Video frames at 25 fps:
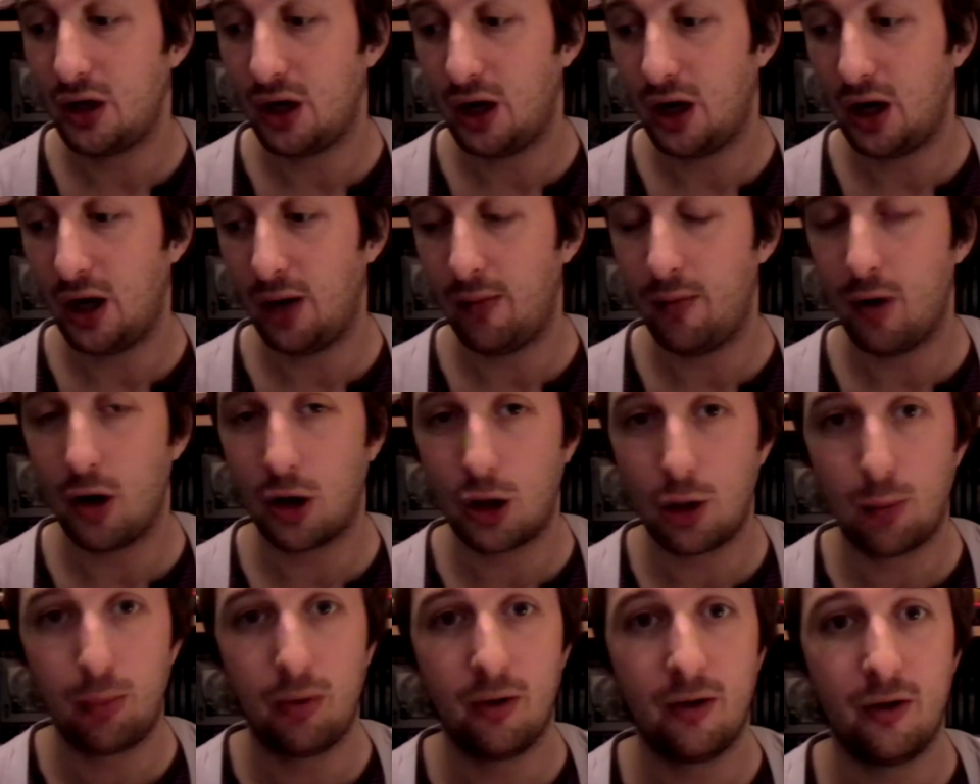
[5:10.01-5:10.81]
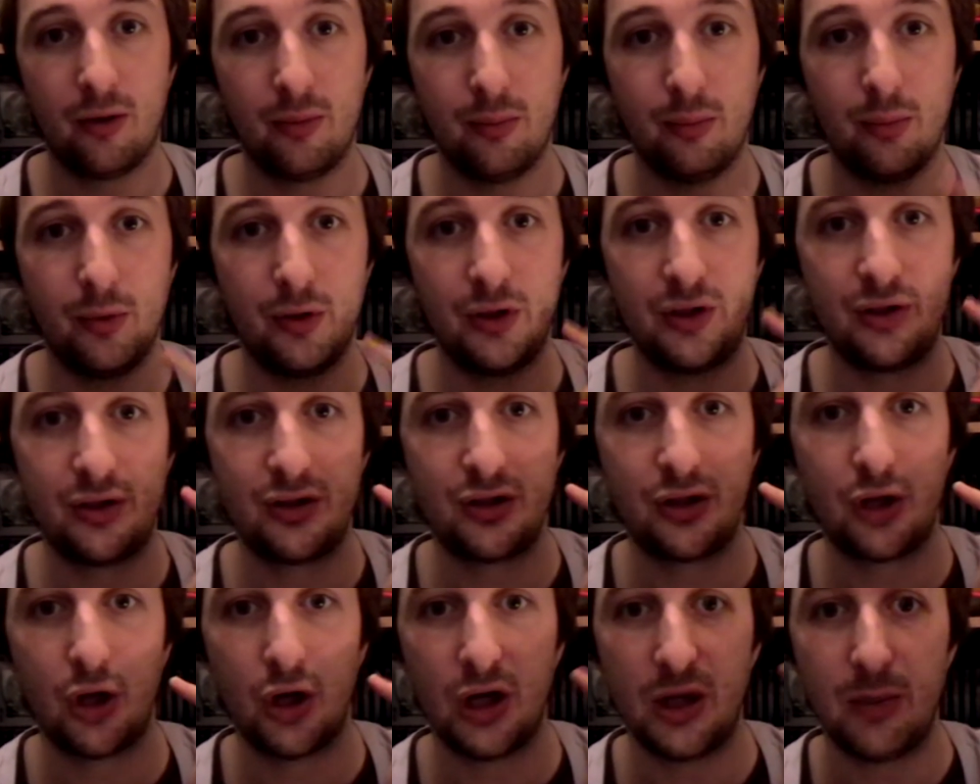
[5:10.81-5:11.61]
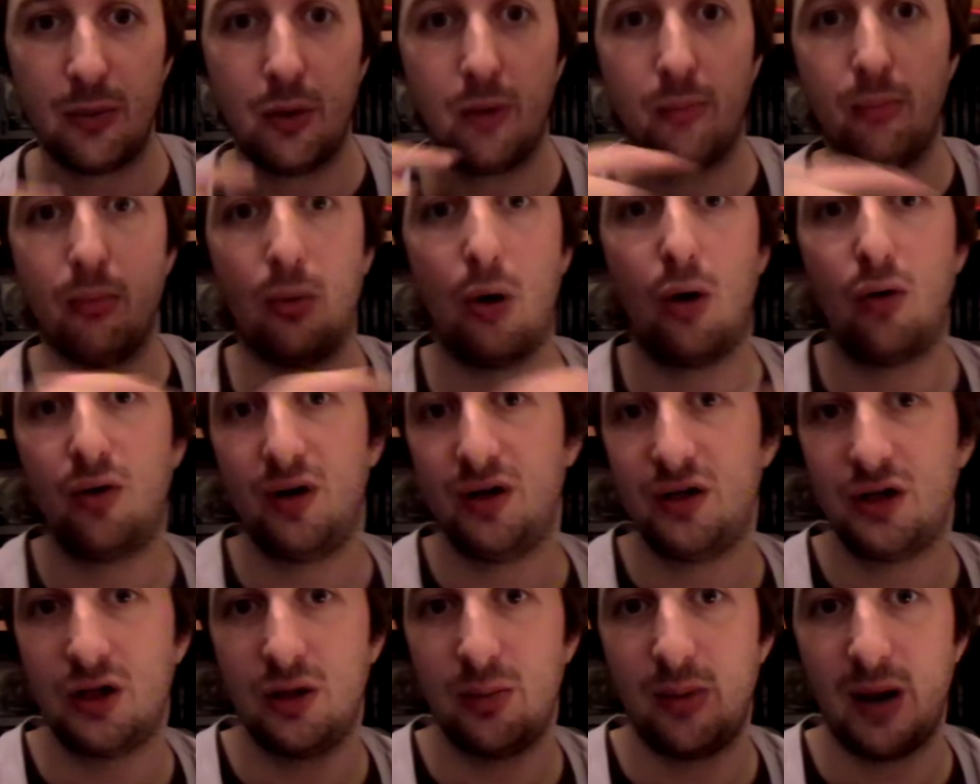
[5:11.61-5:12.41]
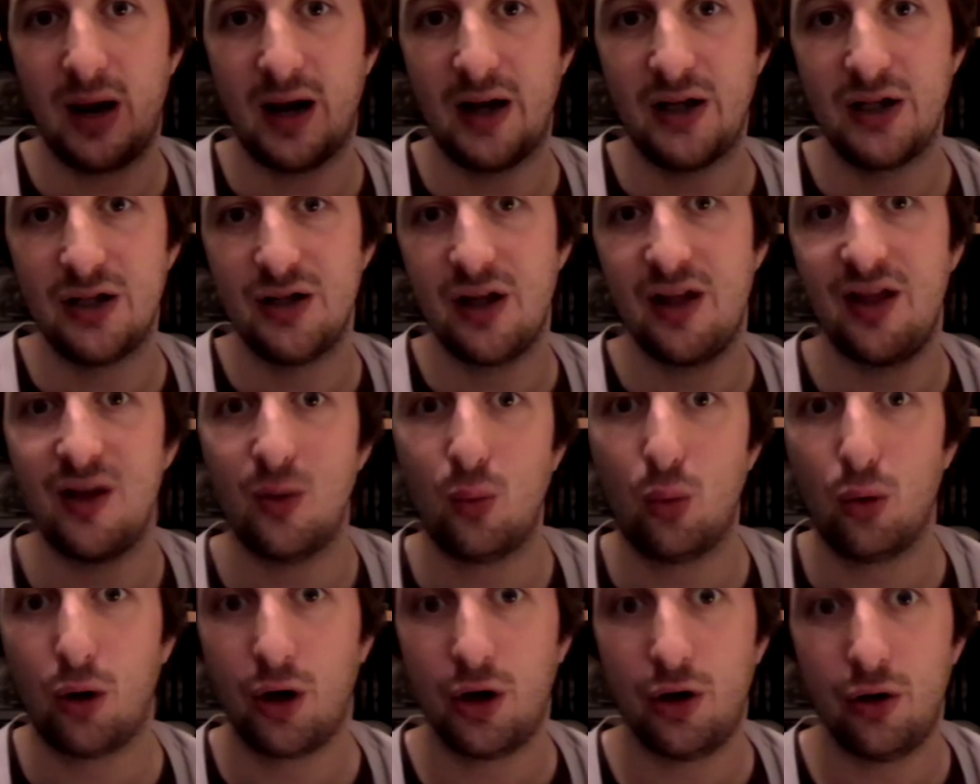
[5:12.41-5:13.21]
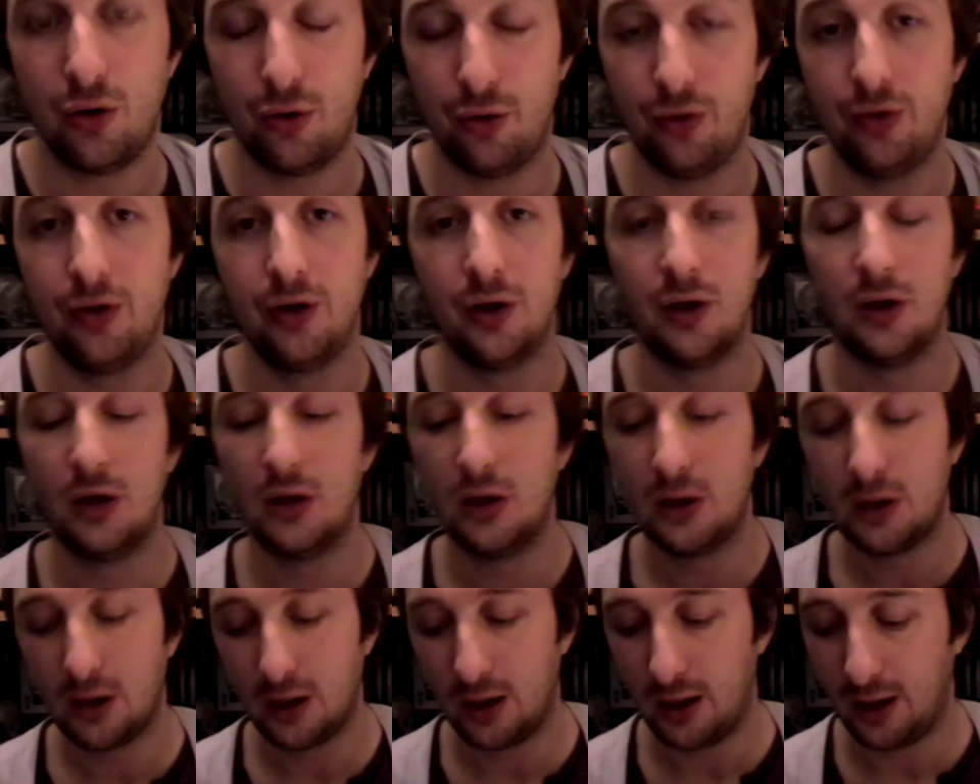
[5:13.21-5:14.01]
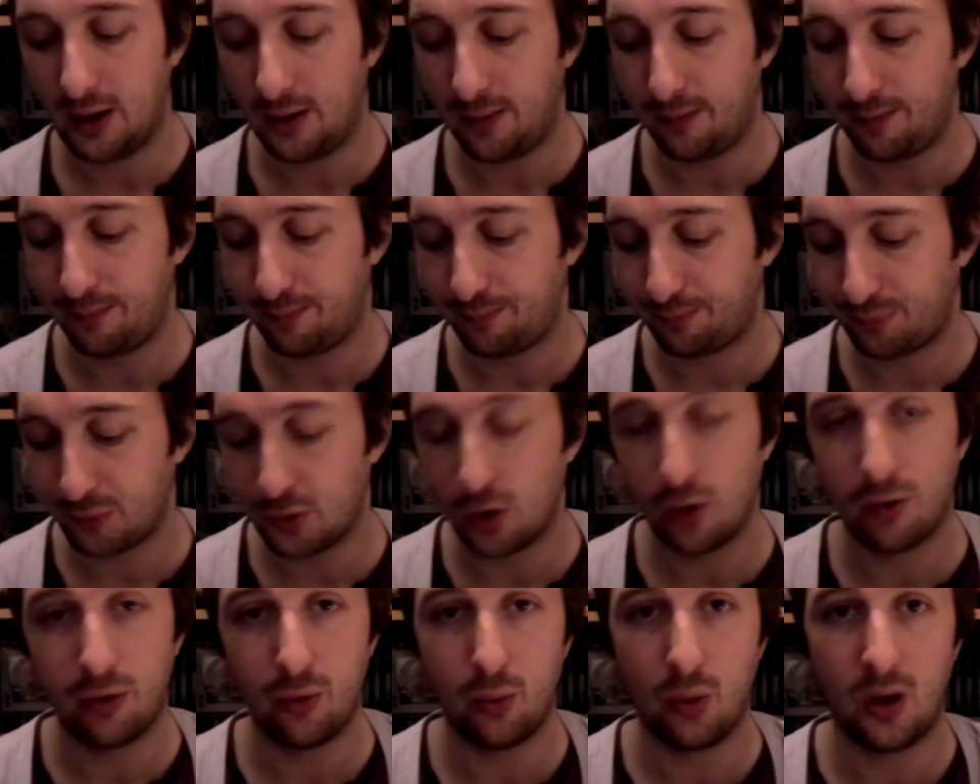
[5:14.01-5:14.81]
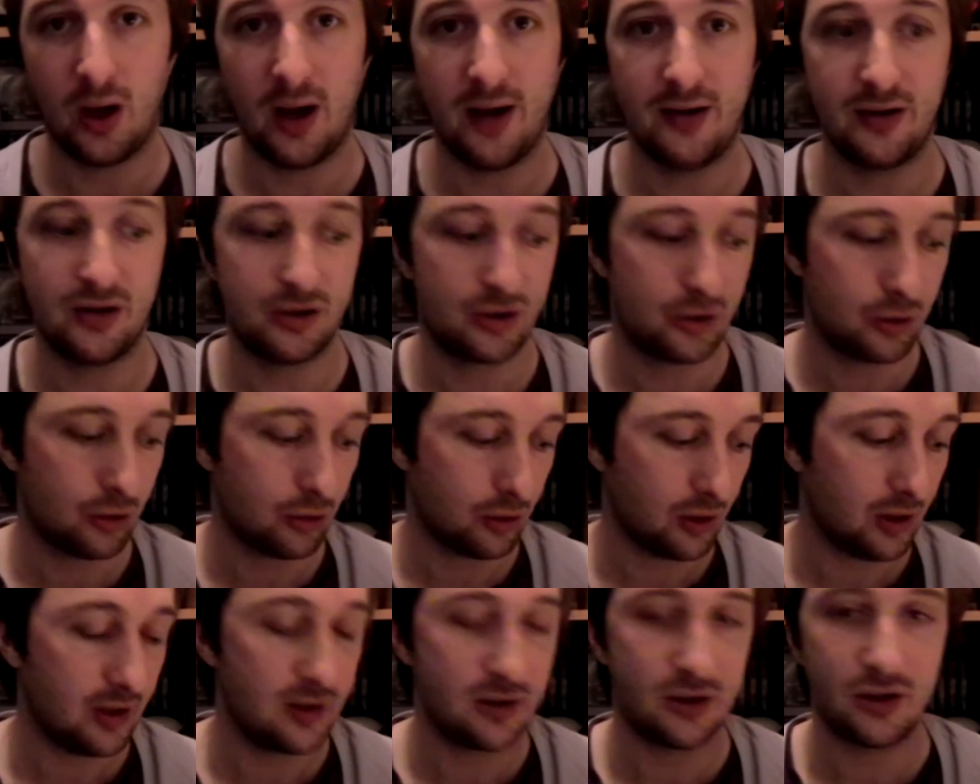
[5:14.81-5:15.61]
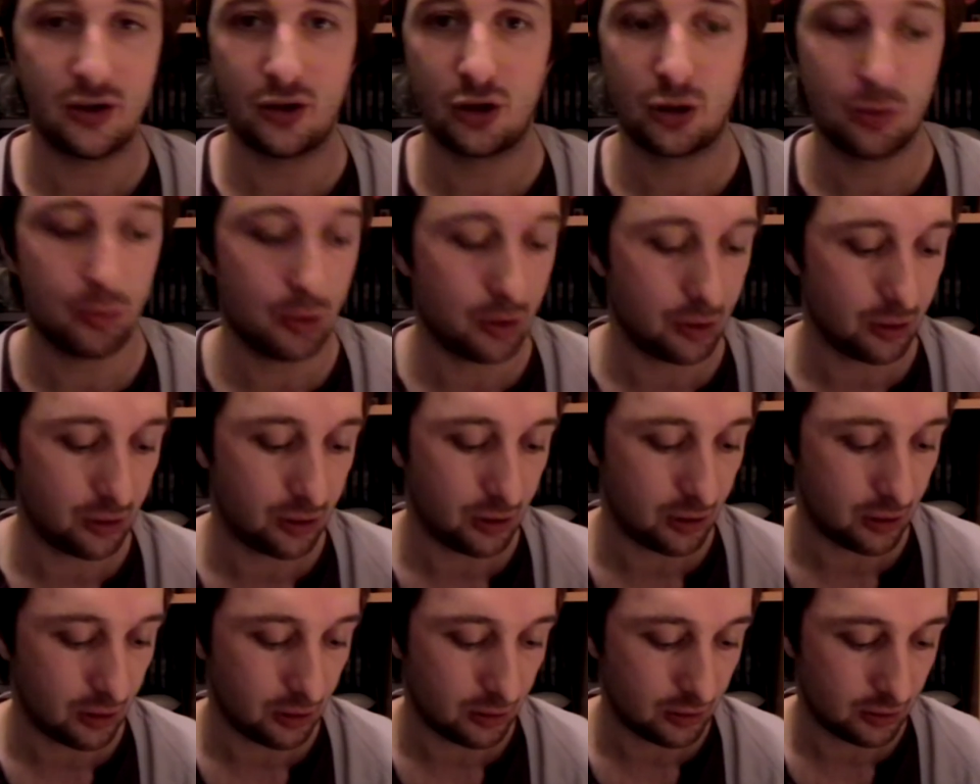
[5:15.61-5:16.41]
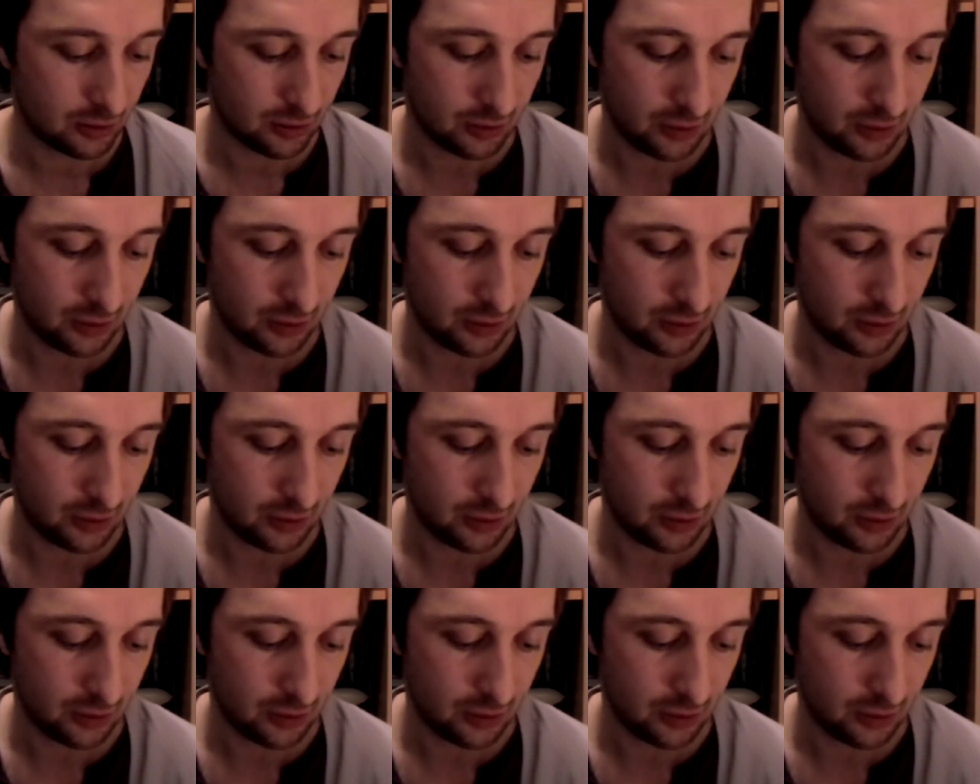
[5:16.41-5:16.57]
A couple of them certainly put more into the packaging than they would have done otherwise. So that's something to